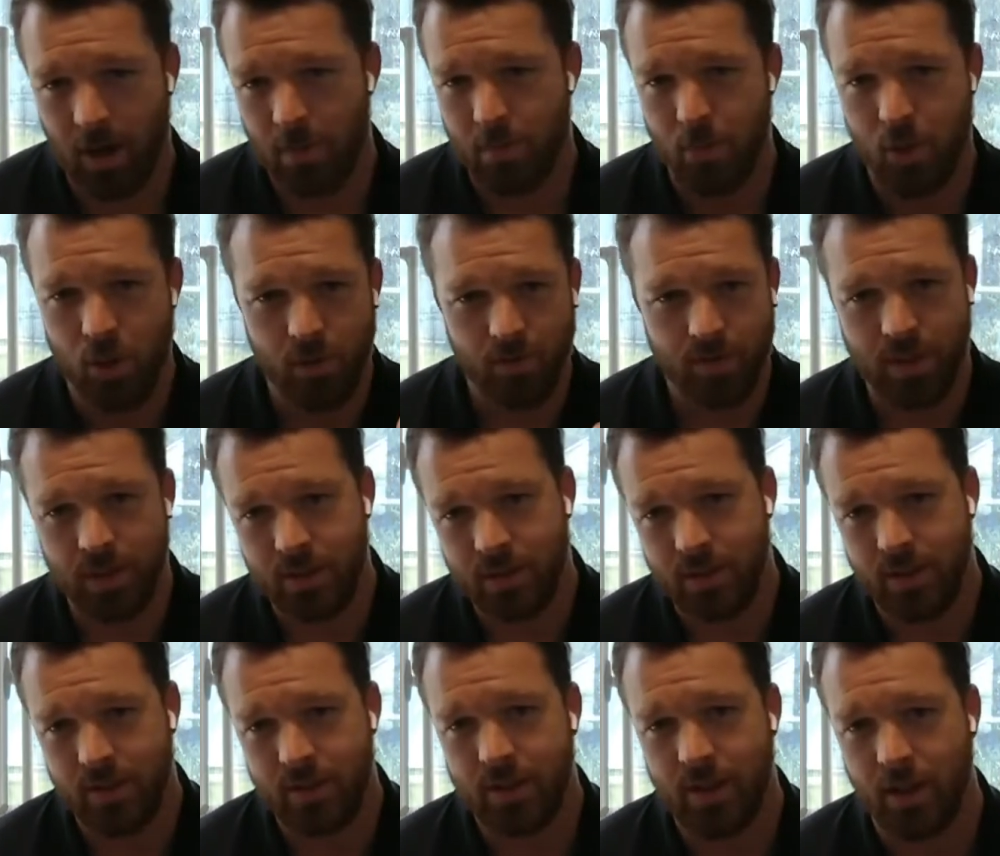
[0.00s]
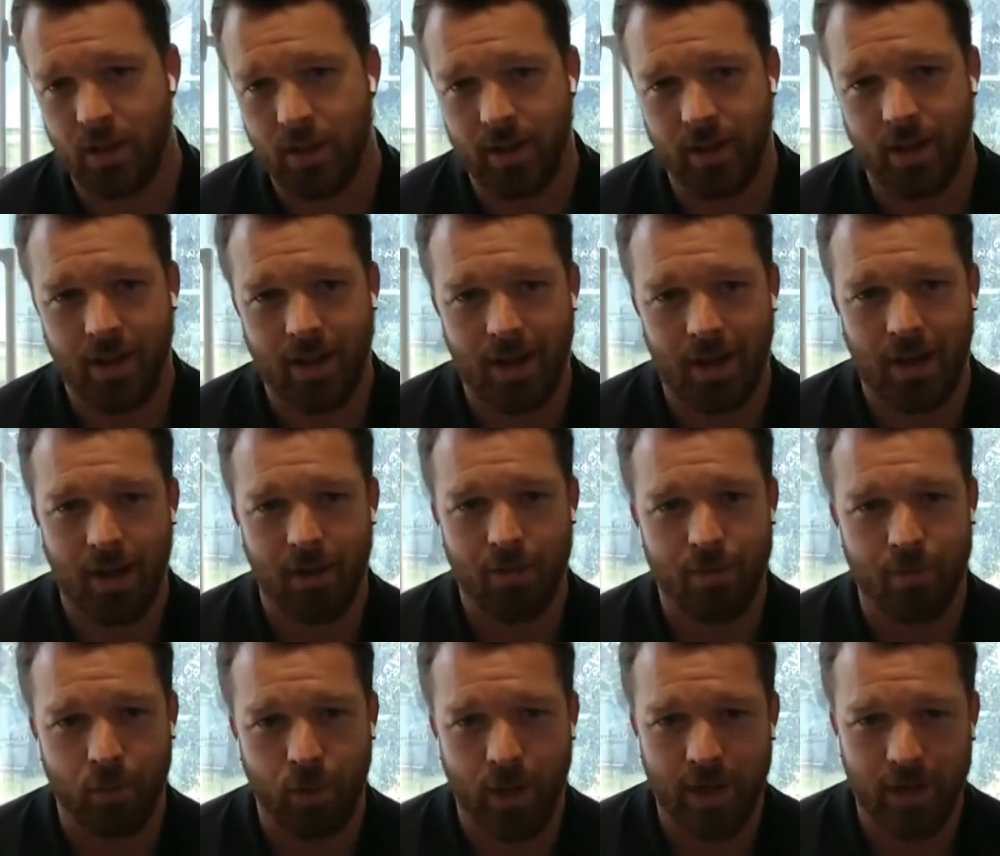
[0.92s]
I moved into selling uh,
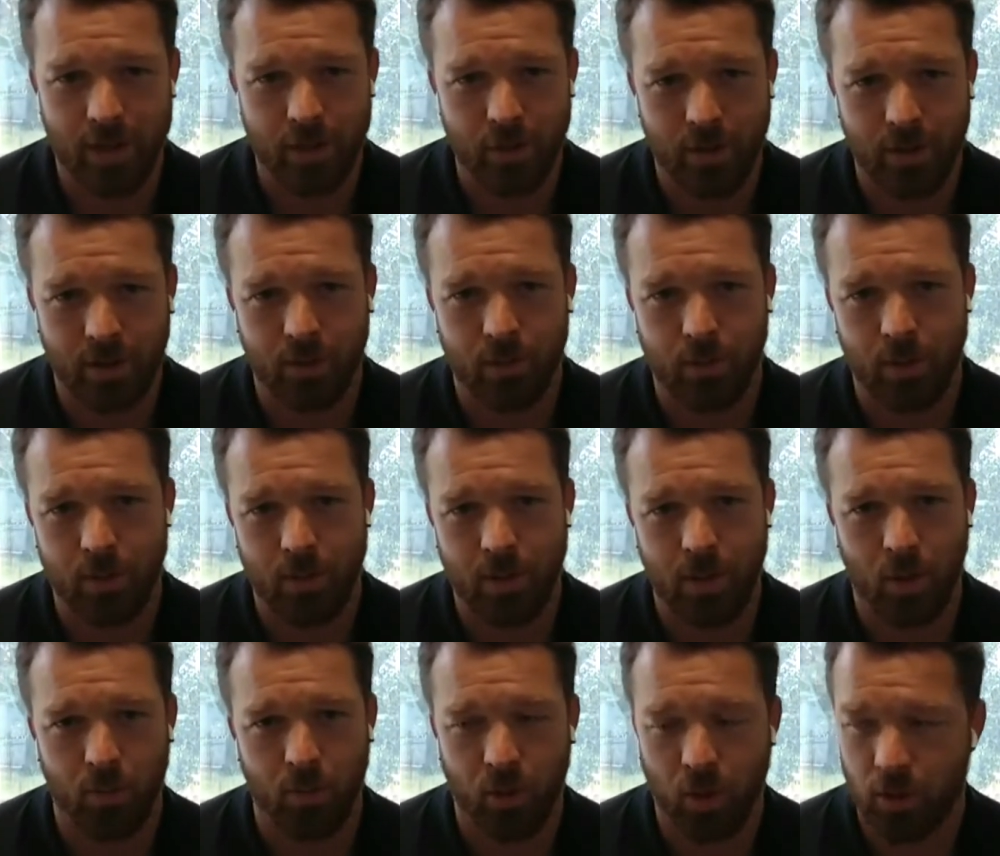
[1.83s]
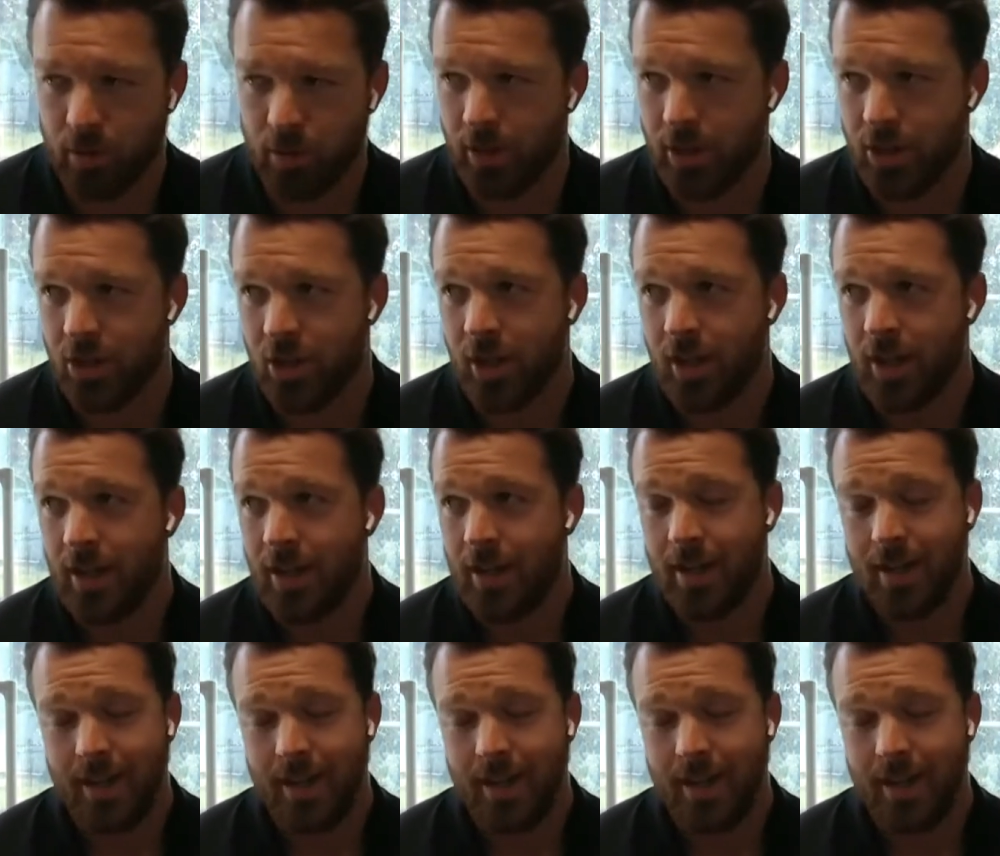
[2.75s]
freight and doing 3PL brokerage